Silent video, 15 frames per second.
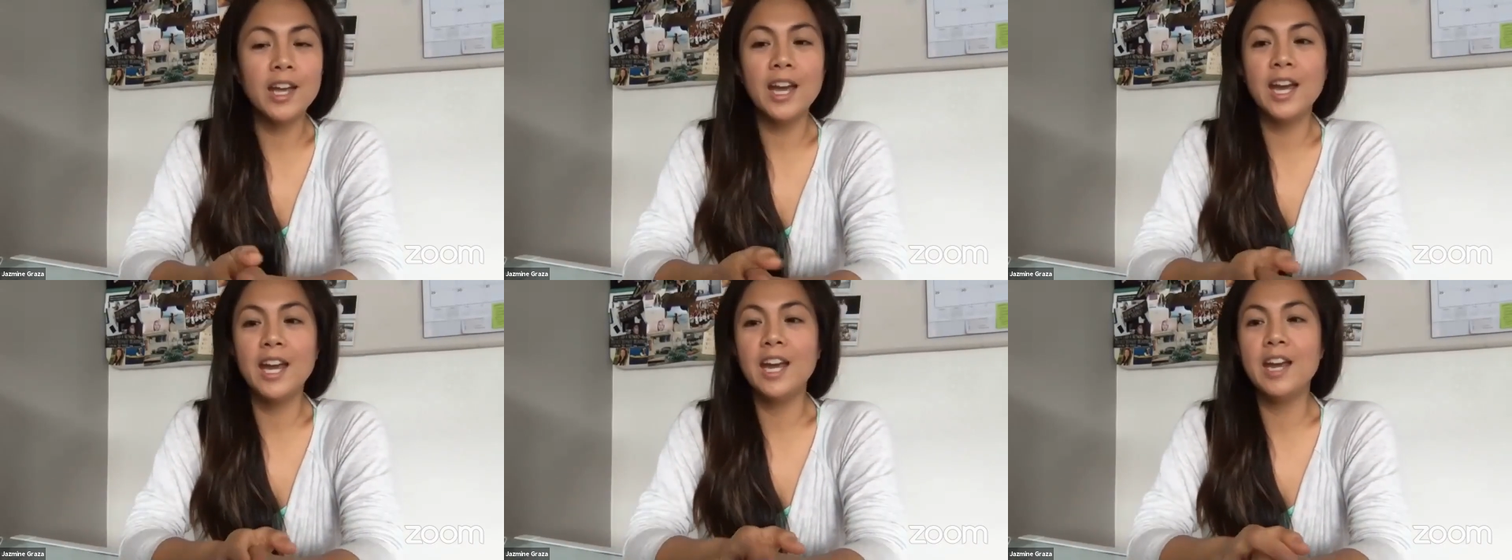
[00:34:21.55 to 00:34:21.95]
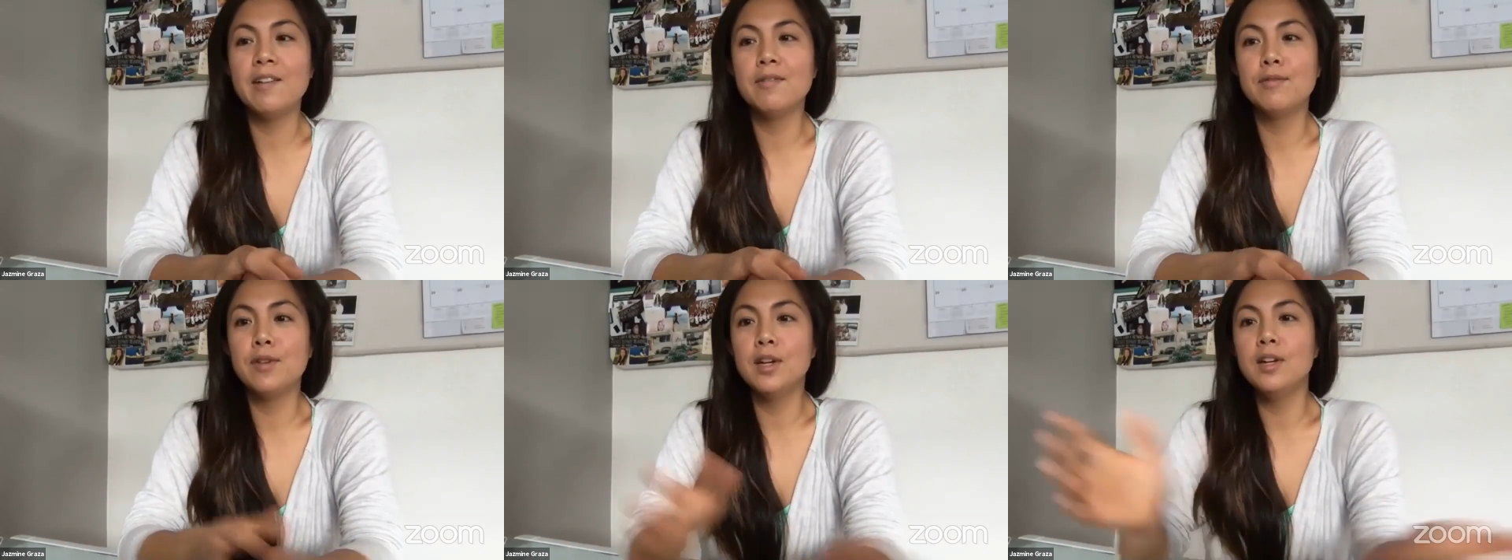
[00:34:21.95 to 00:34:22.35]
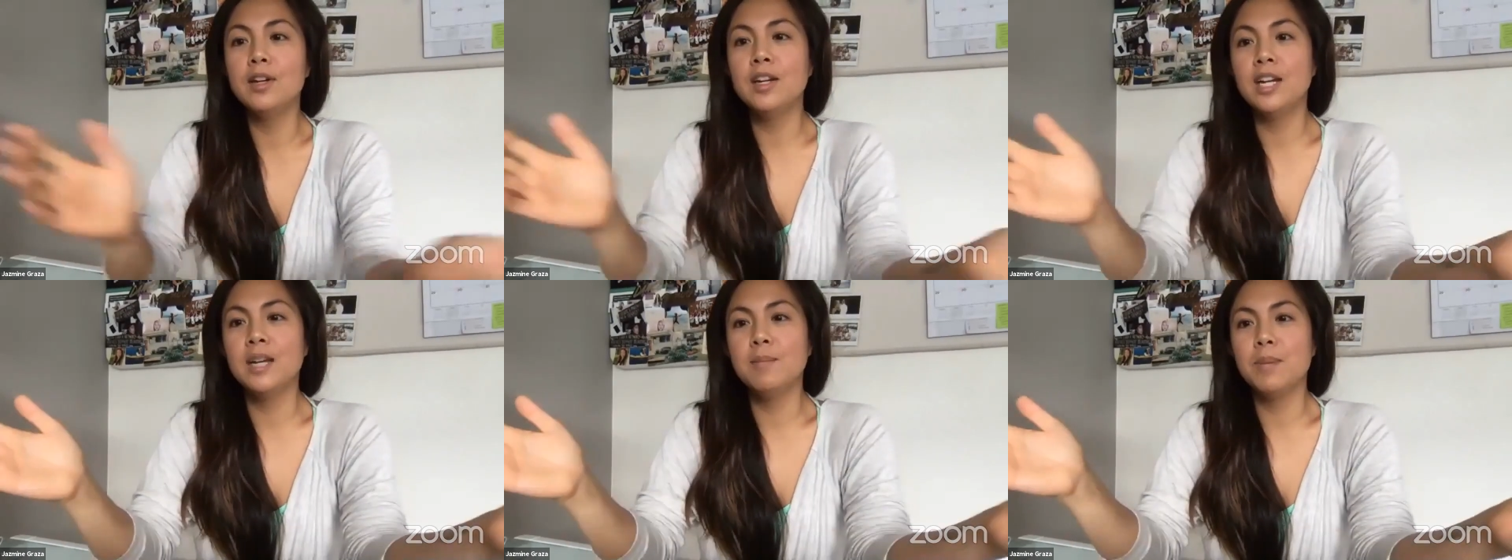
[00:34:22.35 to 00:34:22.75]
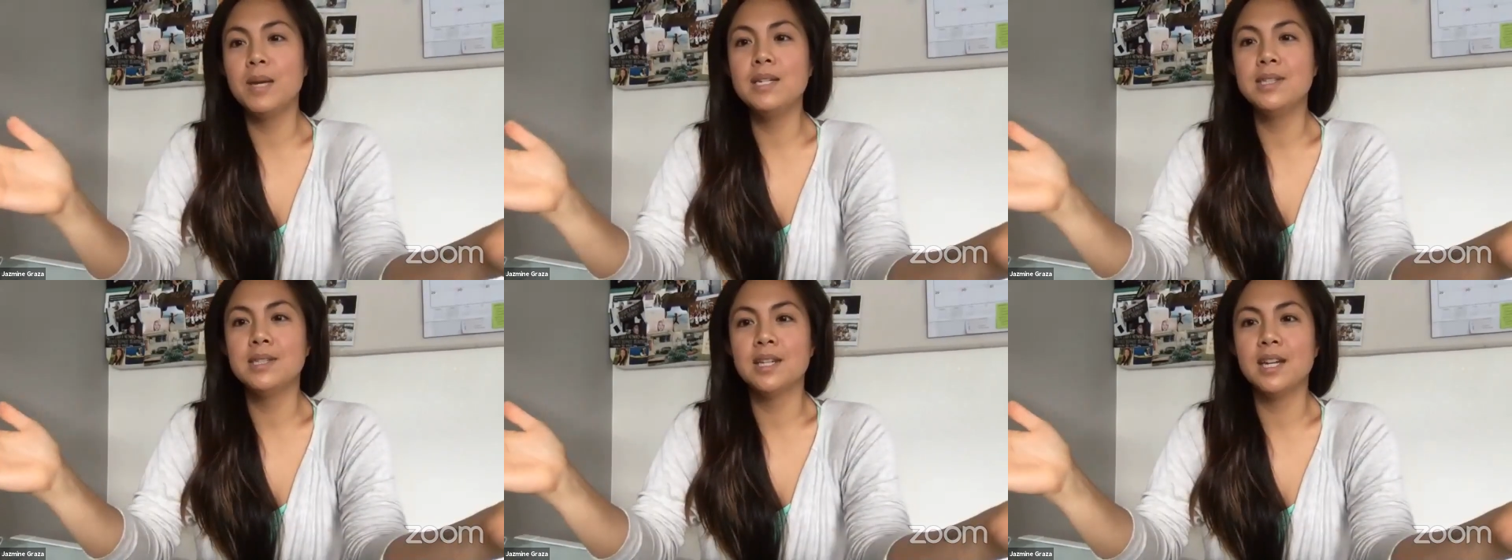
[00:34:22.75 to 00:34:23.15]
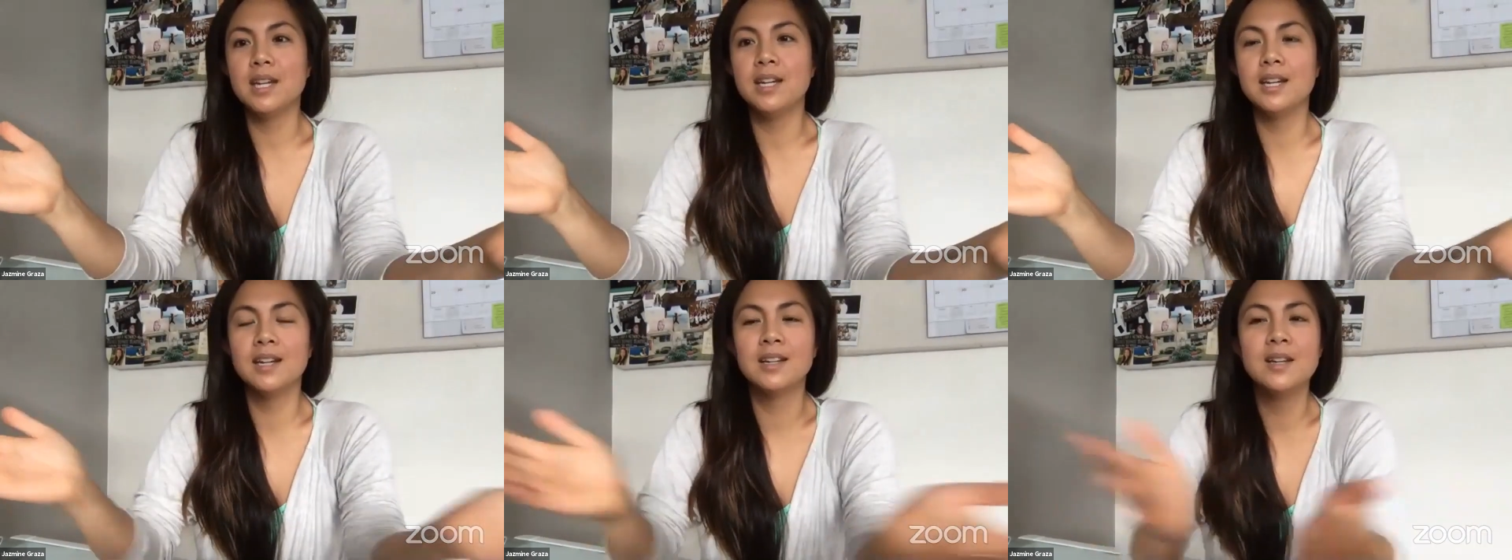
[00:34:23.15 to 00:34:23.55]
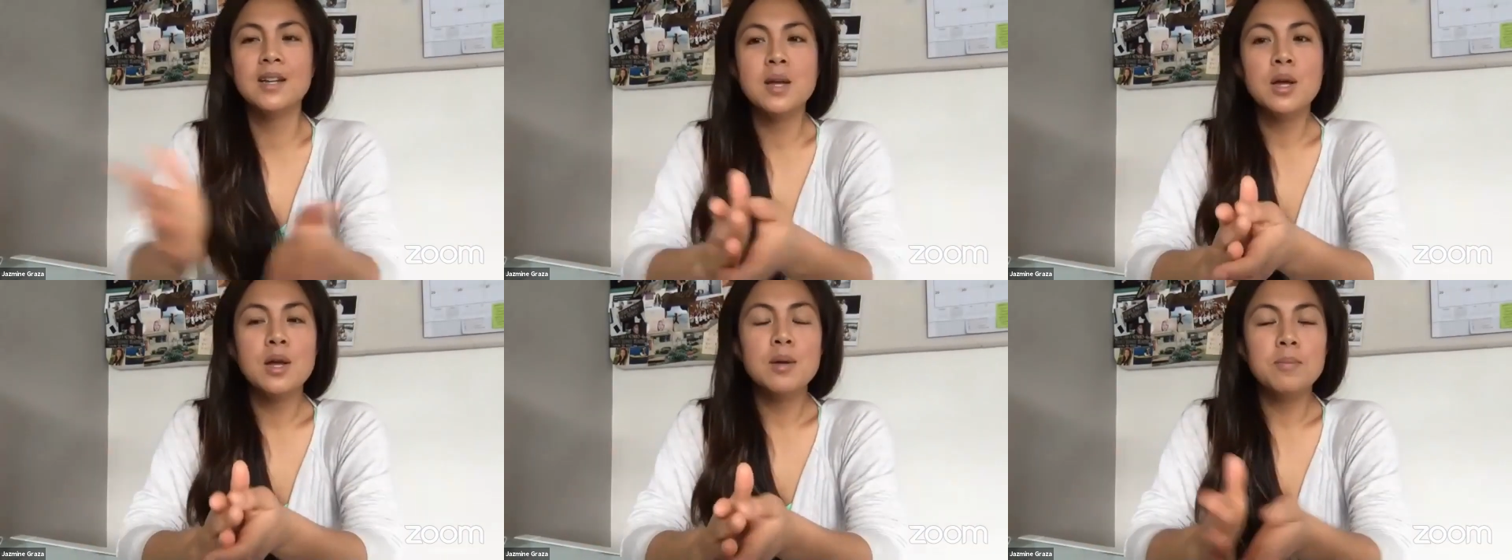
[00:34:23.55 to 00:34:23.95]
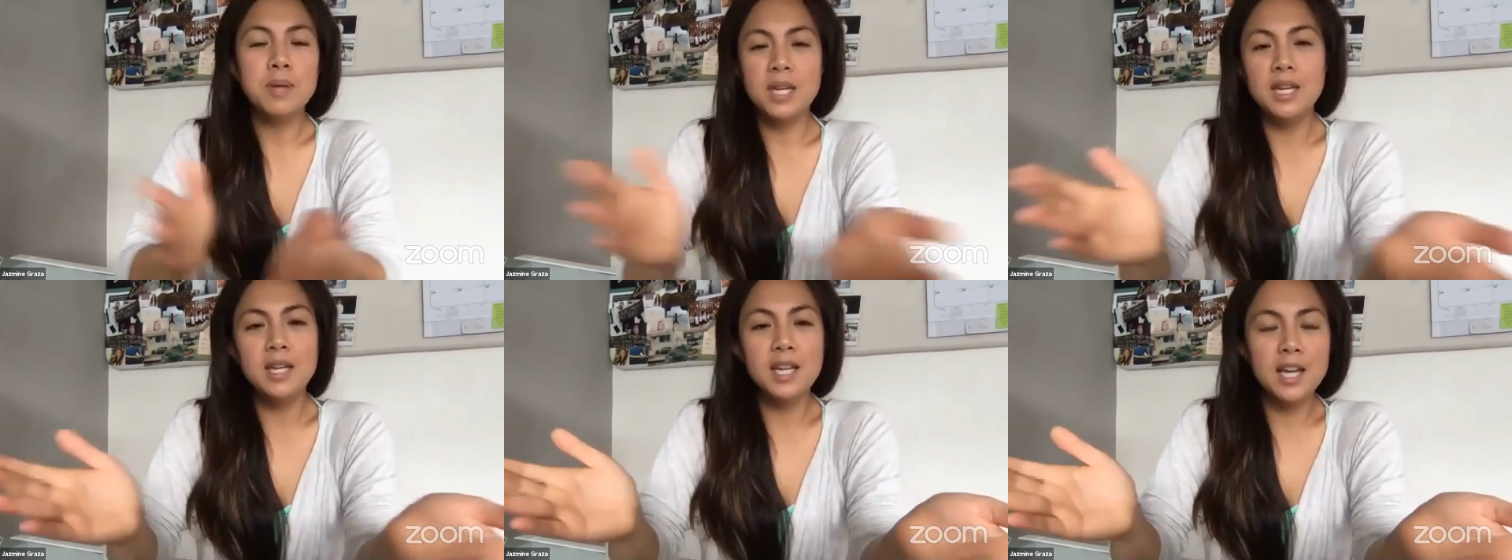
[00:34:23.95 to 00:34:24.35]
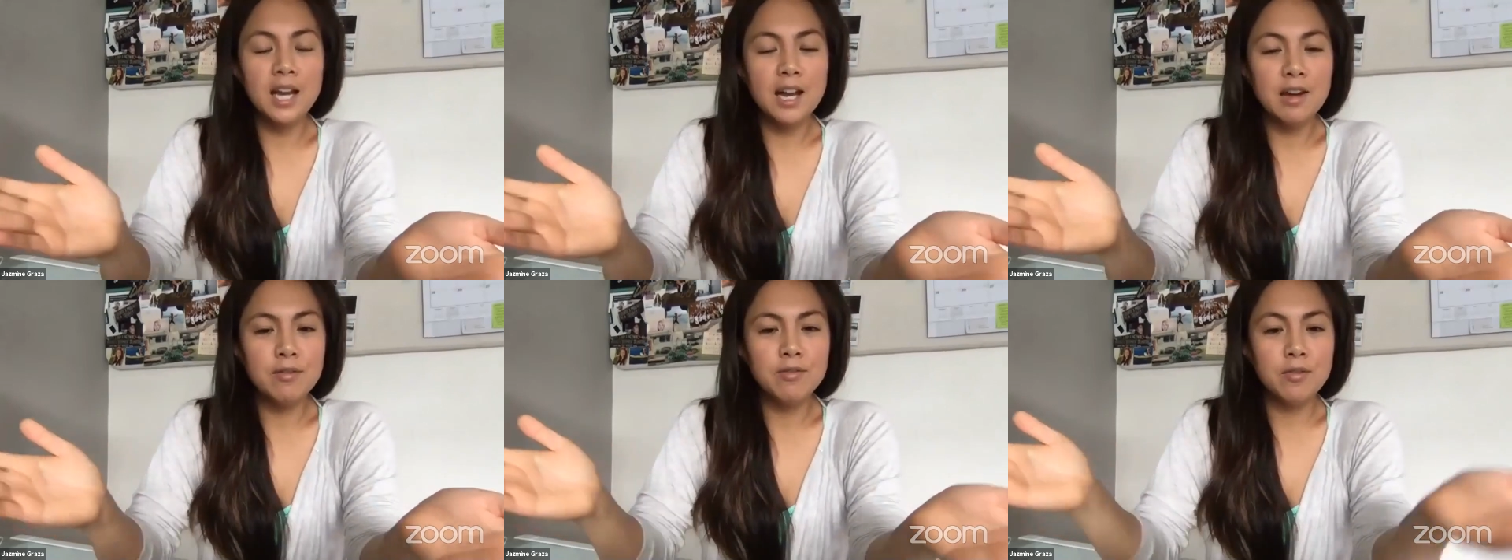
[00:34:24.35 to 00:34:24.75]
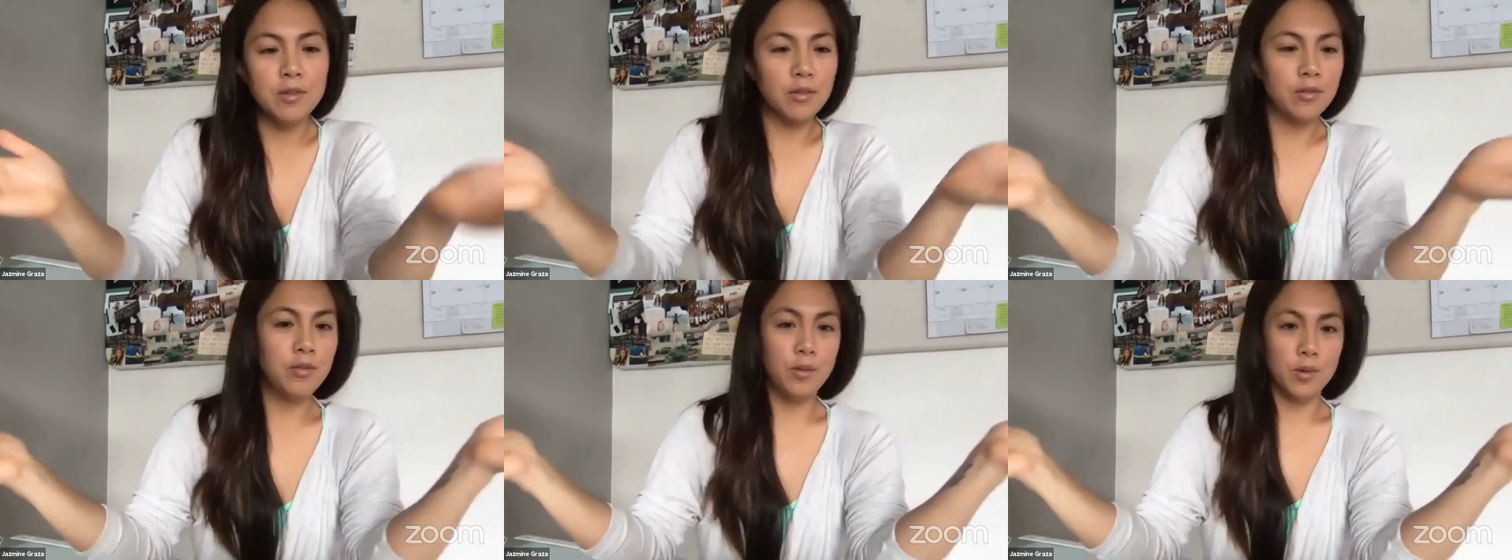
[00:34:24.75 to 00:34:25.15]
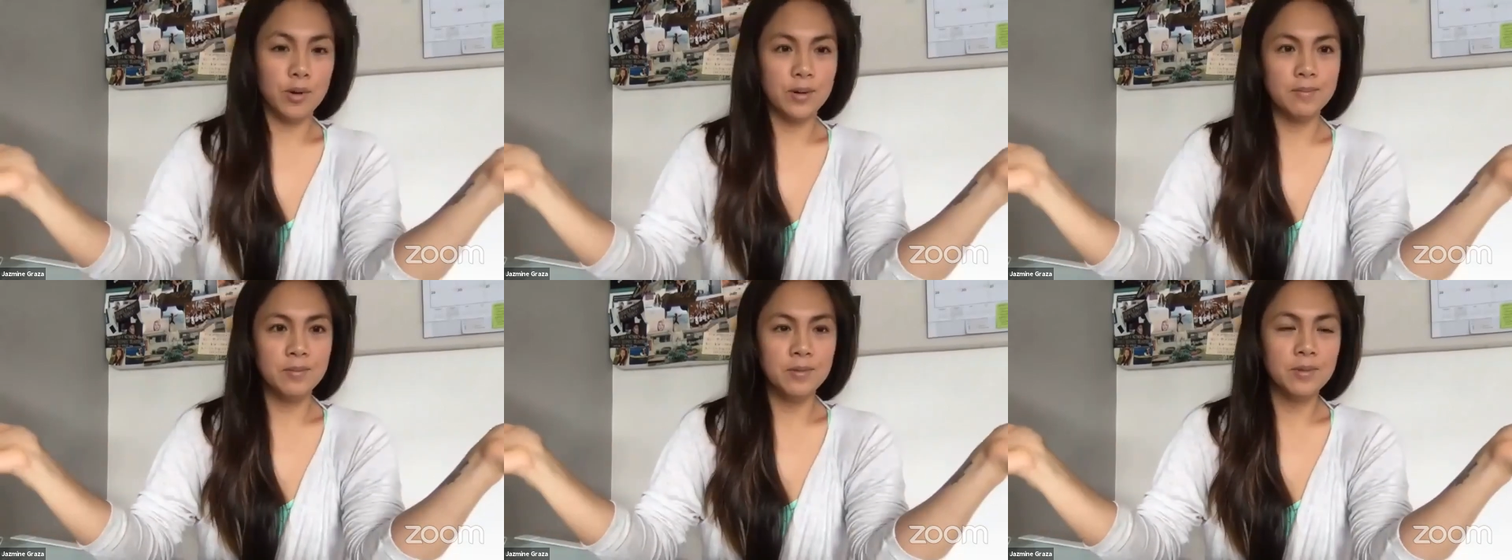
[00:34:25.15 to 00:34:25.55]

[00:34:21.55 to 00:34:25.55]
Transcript: a very basic PDF form,